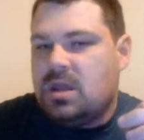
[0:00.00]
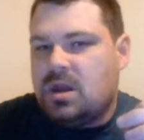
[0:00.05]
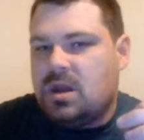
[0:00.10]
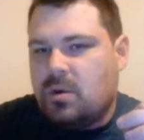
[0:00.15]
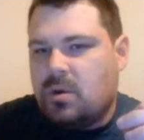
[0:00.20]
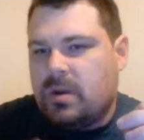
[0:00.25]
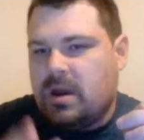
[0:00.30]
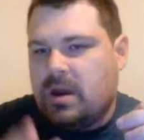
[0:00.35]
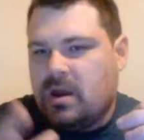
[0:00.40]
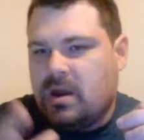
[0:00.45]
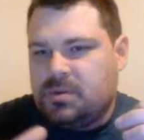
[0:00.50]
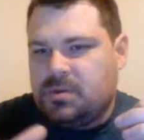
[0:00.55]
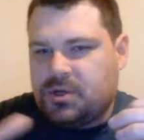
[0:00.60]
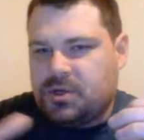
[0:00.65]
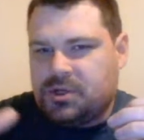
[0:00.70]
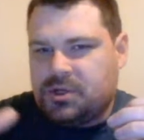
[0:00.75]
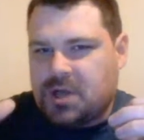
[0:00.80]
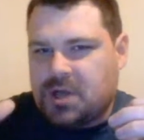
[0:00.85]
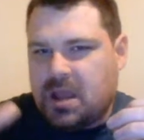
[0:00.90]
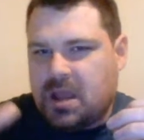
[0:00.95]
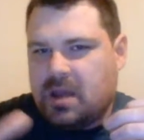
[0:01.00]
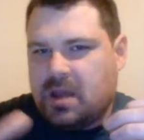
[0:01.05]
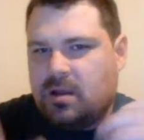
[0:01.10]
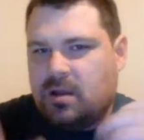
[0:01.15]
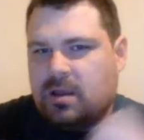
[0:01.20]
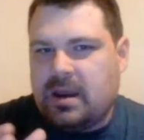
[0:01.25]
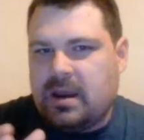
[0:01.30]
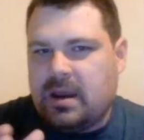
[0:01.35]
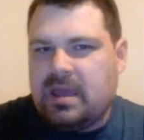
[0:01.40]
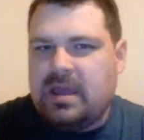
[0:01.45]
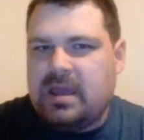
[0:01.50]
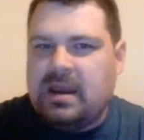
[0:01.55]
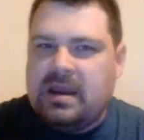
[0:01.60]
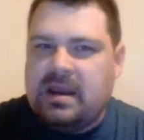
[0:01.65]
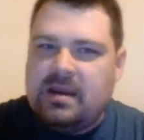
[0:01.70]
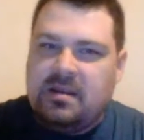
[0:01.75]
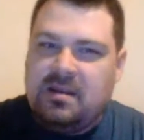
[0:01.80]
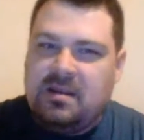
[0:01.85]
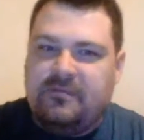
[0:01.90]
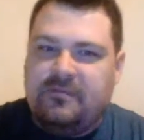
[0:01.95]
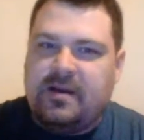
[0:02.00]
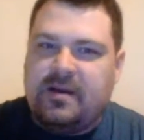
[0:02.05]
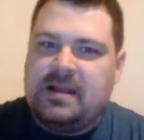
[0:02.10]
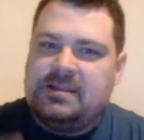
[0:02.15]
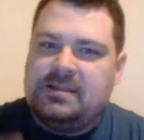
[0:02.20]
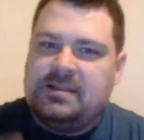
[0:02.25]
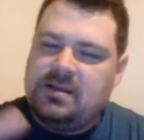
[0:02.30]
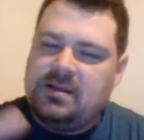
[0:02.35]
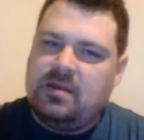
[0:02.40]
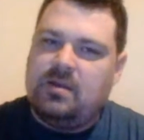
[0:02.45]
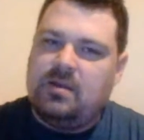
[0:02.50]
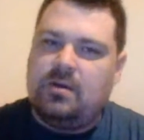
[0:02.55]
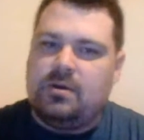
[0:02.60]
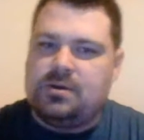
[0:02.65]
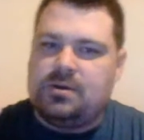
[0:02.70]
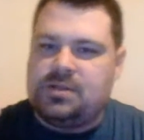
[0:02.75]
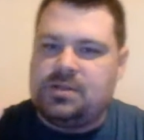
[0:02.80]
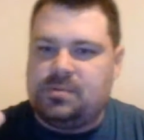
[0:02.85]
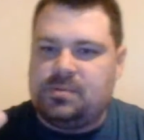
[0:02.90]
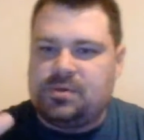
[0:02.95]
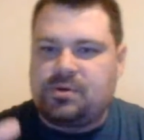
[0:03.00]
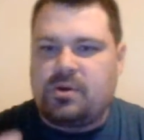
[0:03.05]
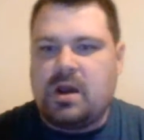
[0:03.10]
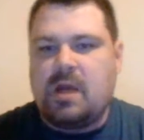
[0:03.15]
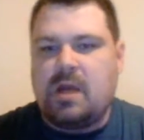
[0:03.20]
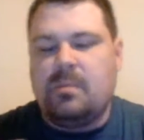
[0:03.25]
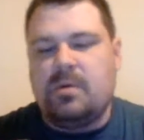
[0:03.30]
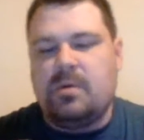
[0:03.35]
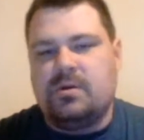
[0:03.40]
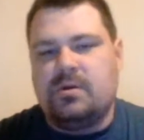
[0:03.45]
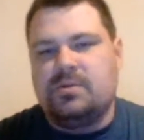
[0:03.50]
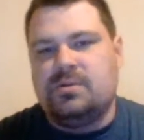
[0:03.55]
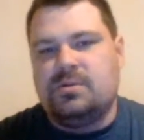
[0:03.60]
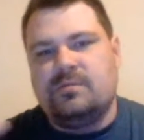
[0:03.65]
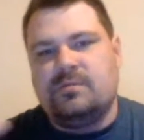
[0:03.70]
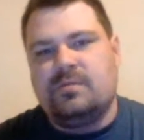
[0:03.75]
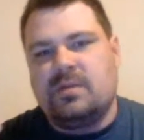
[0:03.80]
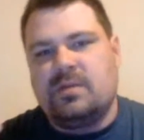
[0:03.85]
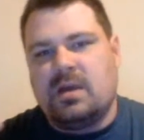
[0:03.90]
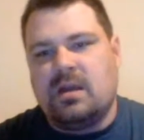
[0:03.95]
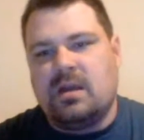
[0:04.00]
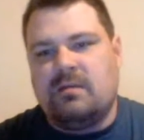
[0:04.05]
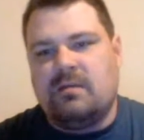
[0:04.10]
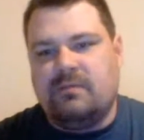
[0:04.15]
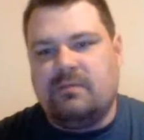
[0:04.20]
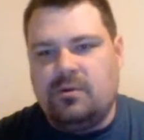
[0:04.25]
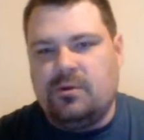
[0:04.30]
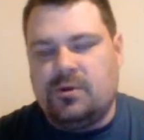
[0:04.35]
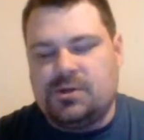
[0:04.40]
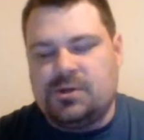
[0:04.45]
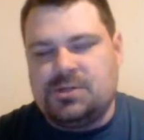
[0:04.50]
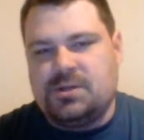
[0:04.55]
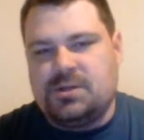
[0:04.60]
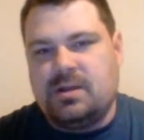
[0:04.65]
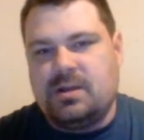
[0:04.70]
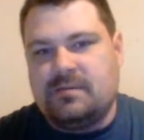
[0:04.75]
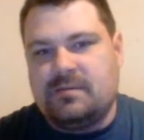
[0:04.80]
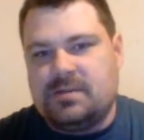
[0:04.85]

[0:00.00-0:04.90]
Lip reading: it helps your channel, and it invites another subscriber to kind of view your stuff.